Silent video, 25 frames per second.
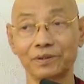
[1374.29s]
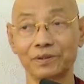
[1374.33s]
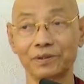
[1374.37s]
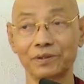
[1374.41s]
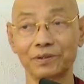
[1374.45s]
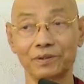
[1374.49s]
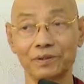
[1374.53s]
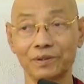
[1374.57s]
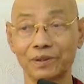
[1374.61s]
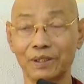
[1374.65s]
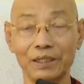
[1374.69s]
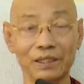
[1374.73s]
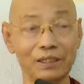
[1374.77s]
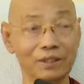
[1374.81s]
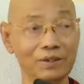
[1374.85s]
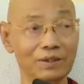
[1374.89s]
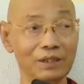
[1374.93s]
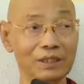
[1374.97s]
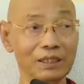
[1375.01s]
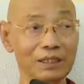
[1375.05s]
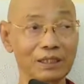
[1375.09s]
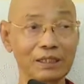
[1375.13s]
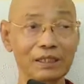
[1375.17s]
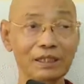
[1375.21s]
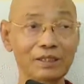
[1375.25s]
So
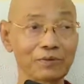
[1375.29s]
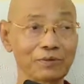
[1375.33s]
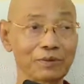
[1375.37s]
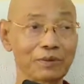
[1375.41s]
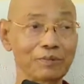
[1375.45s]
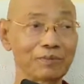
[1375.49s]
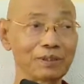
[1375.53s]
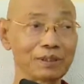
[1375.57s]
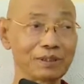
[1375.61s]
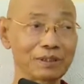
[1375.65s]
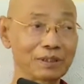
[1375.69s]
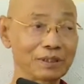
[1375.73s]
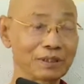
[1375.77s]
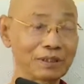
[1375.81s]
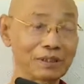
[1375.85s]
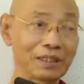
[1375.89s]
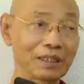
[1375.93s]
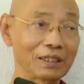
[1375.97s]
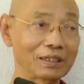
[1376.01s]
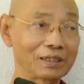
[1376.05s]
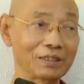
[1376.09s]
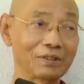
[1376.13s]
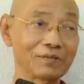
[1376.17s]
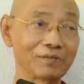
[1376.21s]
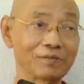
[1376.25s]
accordingly we must
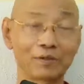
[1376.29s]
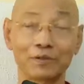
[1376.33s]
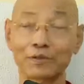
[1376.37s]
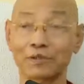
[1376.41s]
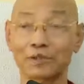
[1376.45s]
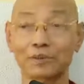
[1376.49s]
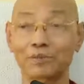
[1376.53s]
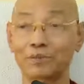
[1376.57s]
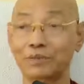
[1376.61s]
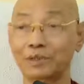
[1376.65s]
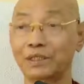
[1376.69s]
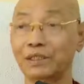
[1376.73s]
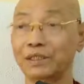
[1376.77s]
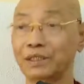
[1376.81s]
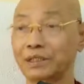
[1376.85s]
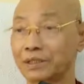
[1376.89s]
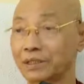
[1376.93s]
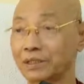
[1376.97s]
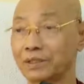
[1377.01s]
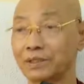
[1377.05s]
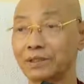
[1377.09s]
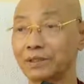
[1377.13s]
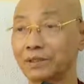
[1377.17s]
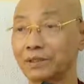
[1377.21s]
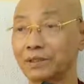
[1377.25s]
search for the meanings.